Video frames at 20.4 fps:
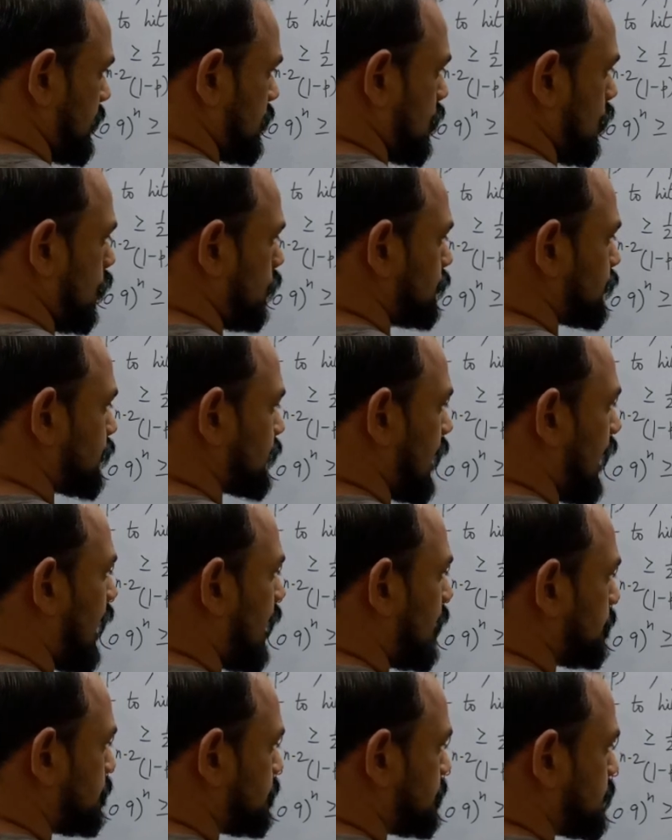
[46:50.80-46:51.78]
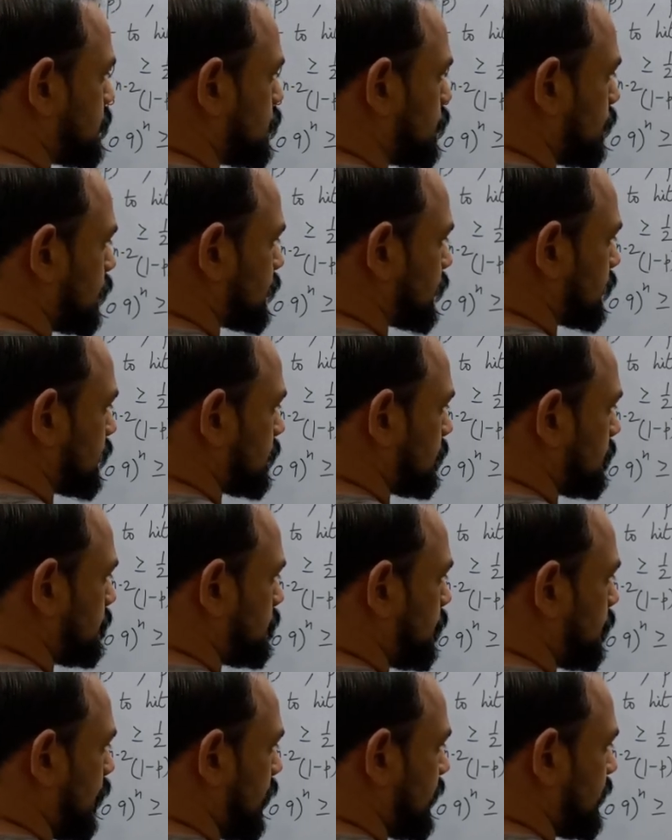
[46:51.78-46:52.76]
it goes up to a
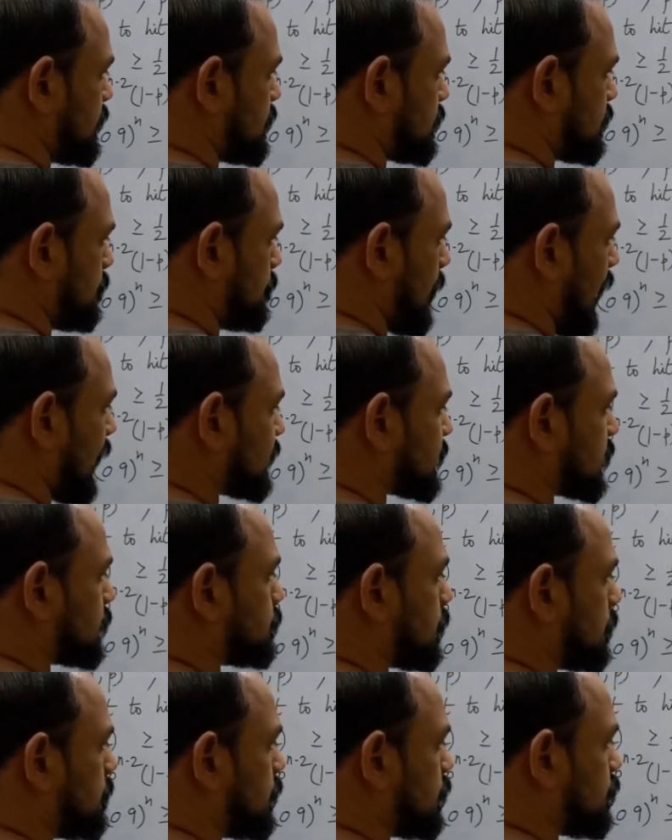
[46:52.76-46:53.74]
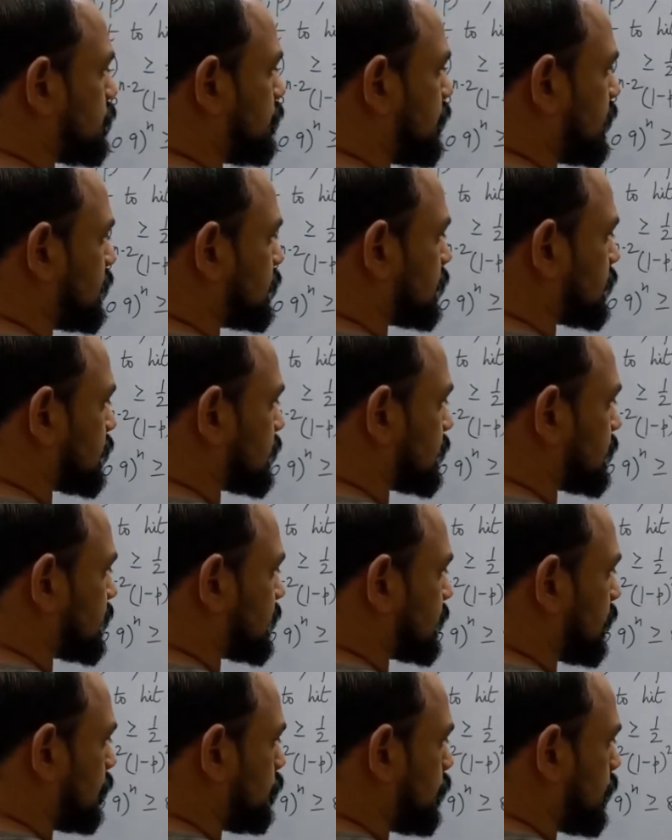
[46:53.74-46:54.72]
certain point. The maximum it reaches
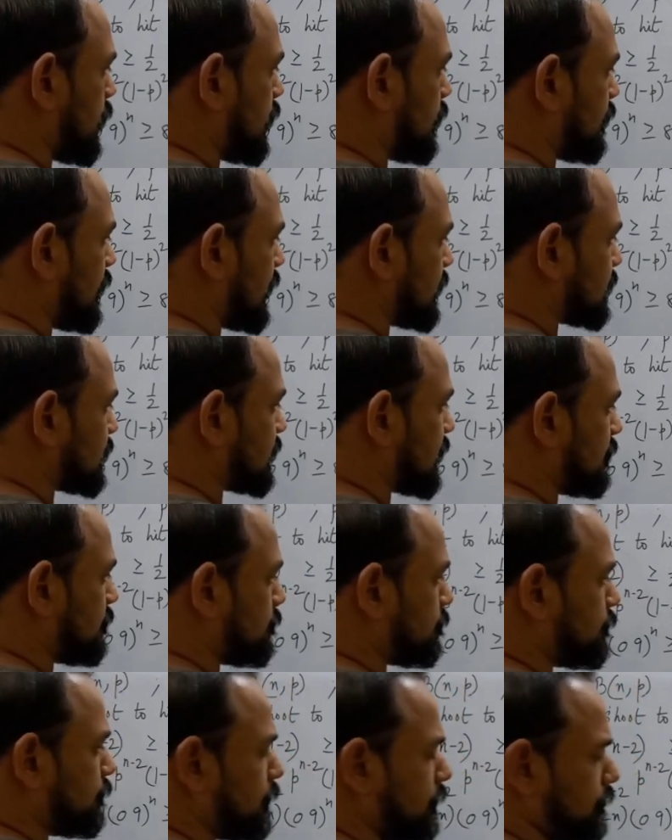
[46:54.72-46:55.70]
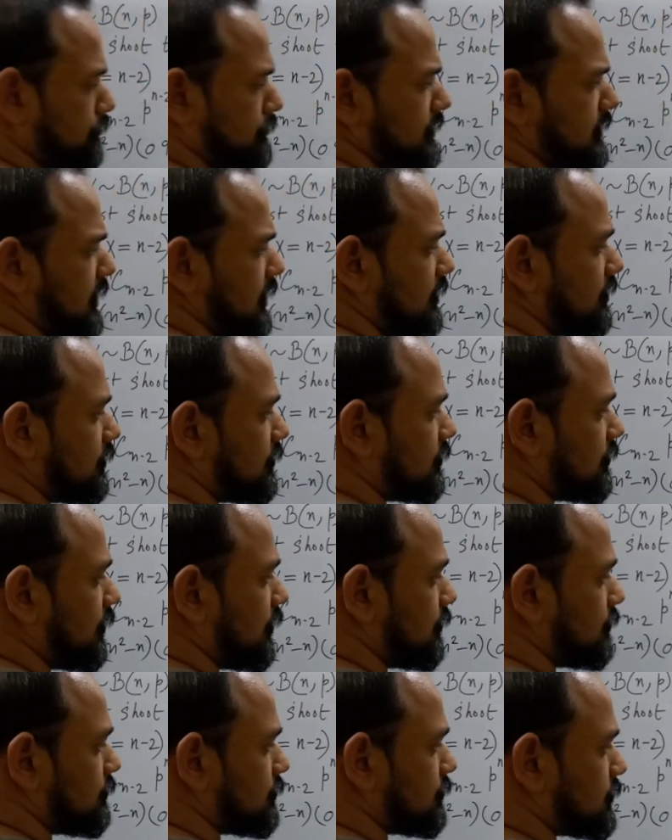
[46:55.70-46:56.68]
is somewhere less than 50
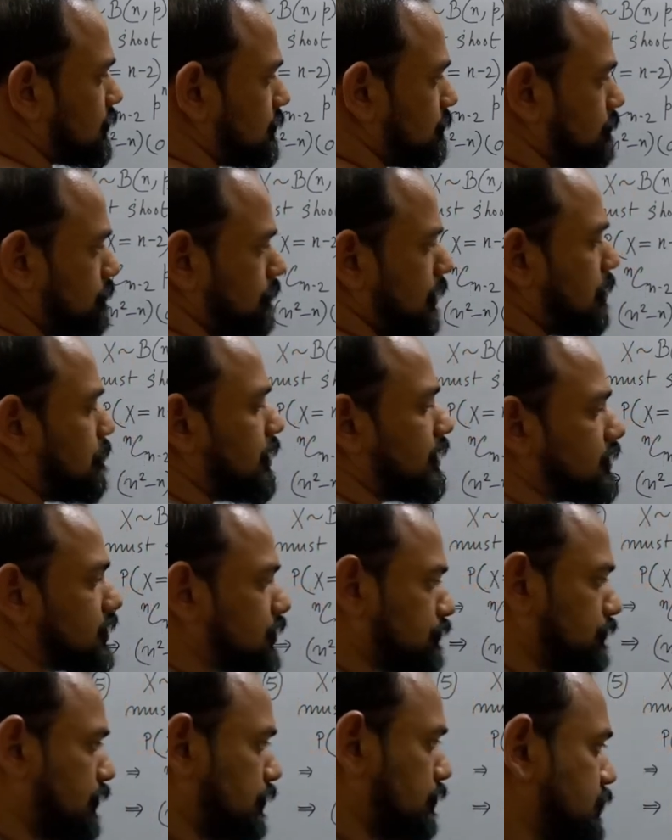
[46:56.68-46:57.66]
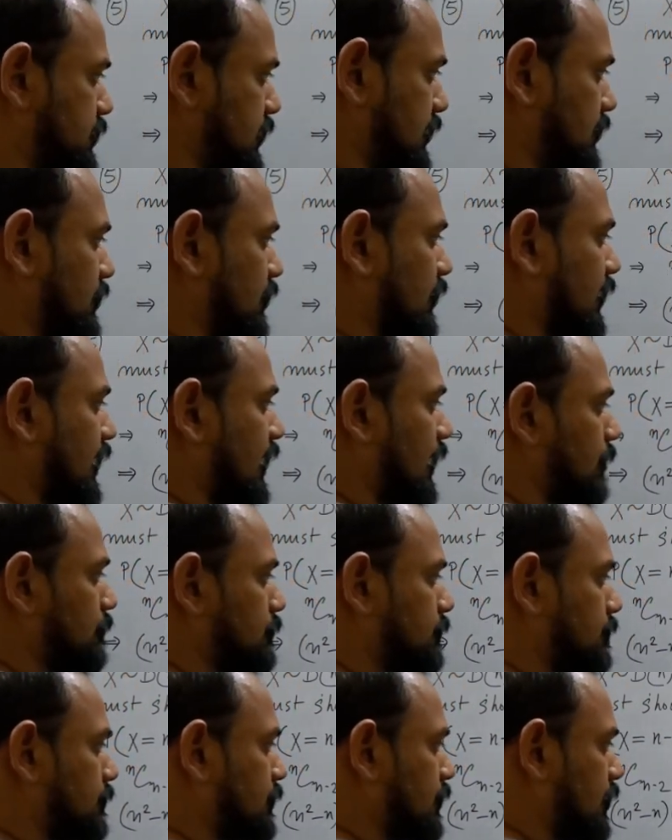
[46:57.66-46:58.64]
or maybe it's 50, okay,
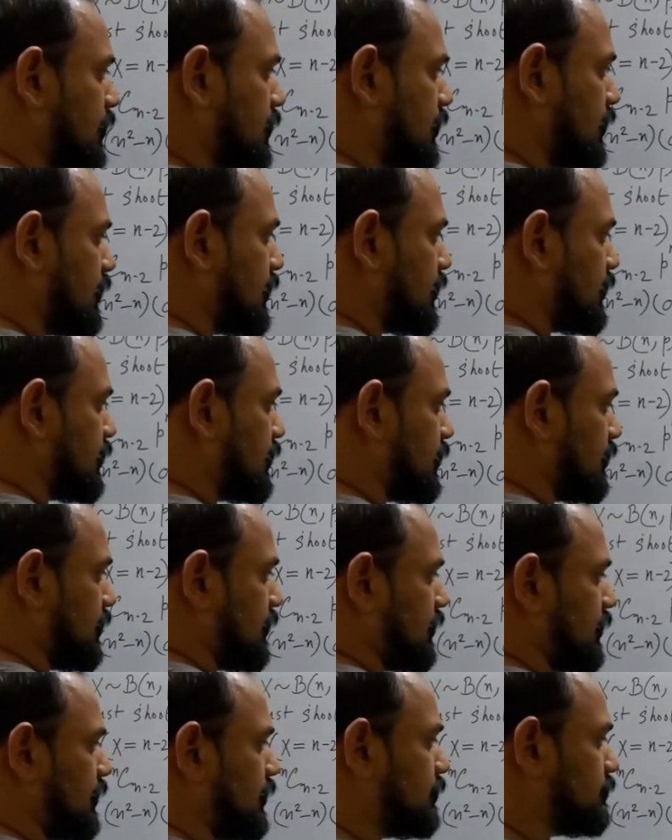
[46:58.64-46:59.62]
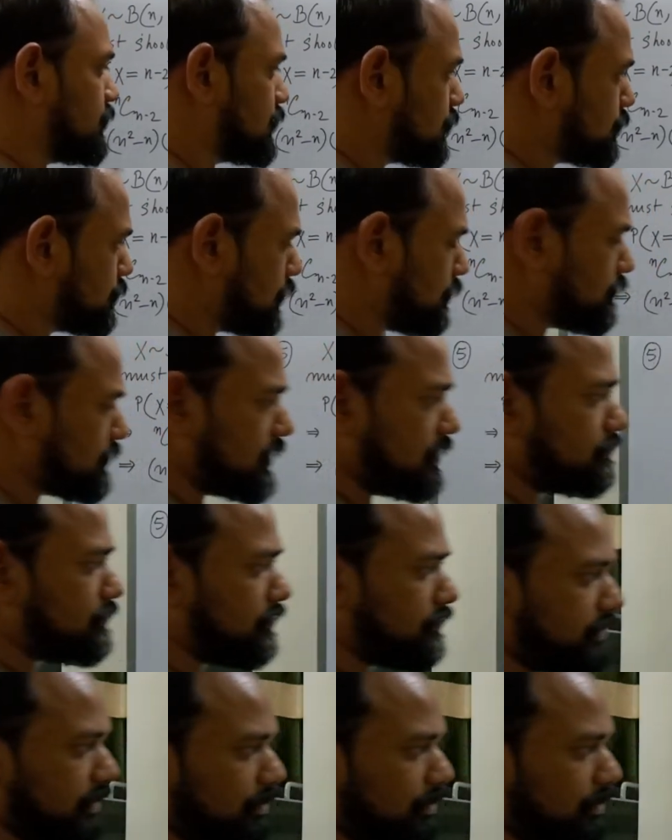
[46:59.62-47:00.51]
it was 50,